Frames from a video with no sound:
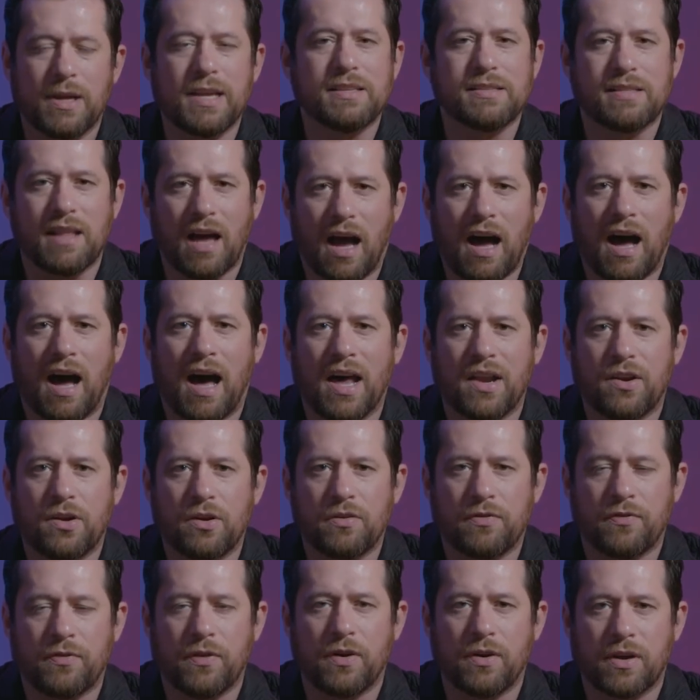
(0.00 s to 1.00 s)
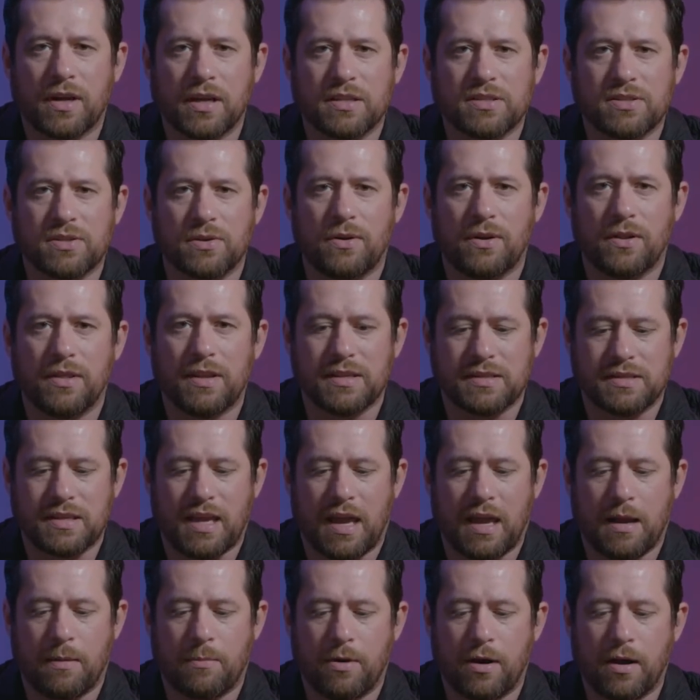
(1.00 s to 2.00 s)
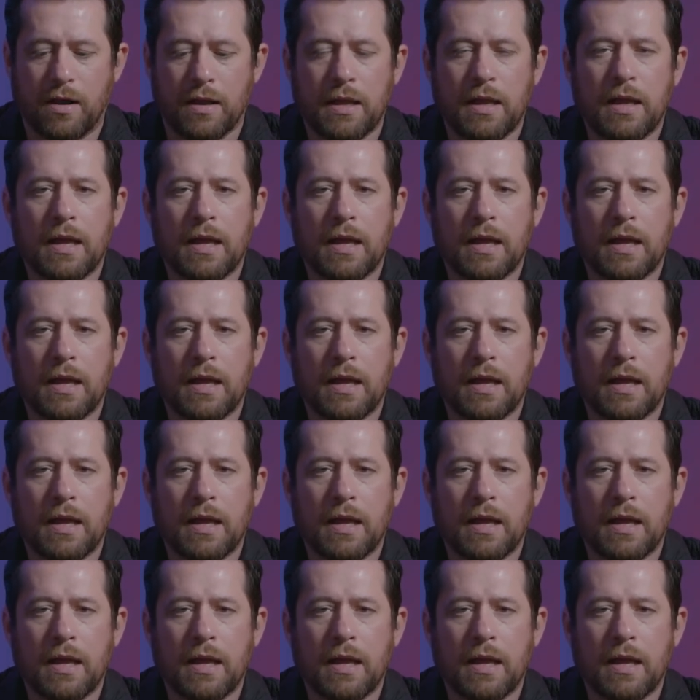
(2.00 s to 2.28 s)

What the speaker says: is the autofocus on this camera.